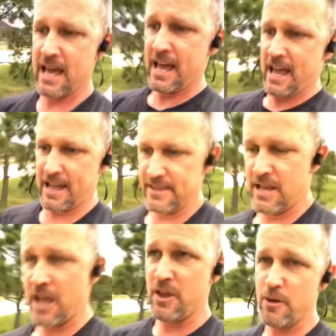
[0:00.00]
And
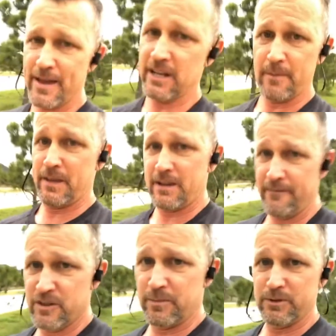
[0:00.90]
you may not be
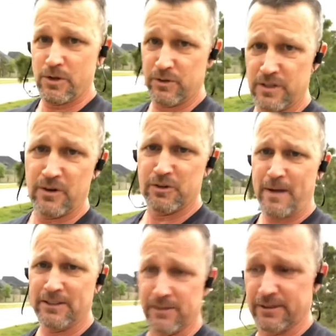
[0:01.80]
comfortable using those
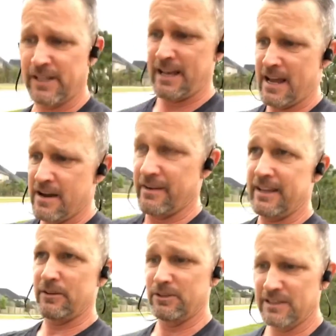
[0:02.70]
muscles, right?
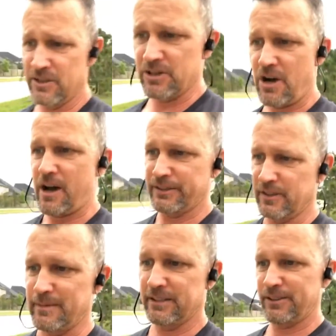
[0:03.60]
Those intercostal
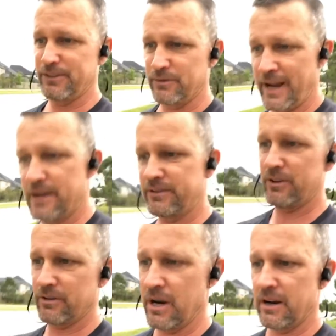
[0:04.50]
muscles around your
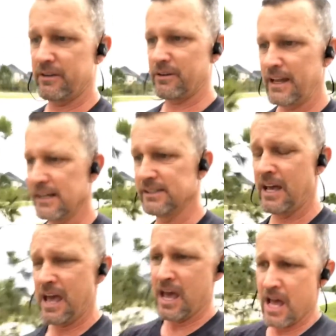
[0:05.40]
lungs.
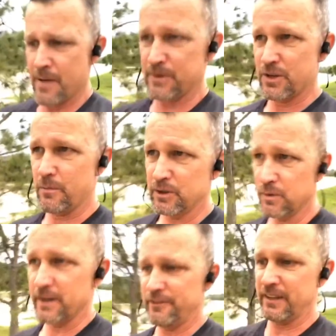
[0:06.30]
But you almost want to
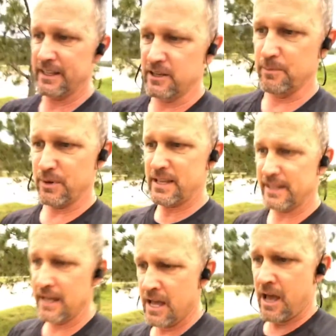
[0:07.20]
feel like you're breathing
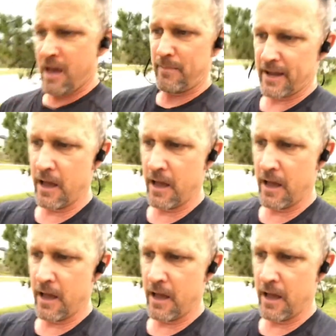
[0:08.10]
by